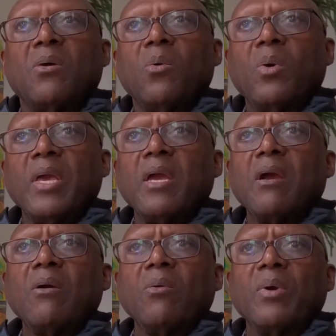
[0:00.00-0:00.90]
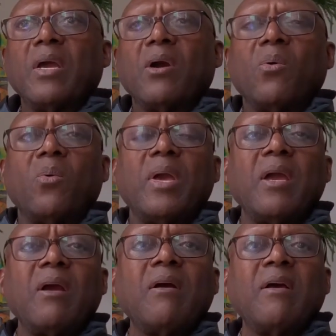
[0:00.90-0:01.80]
where we are
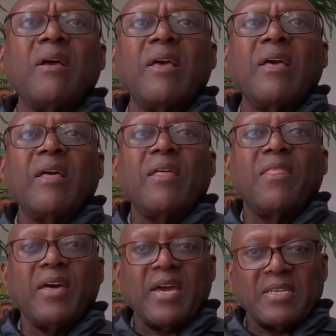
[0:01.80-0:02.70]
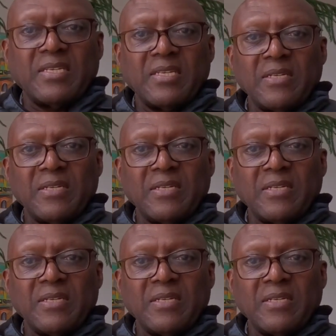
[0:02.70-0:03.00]
aware that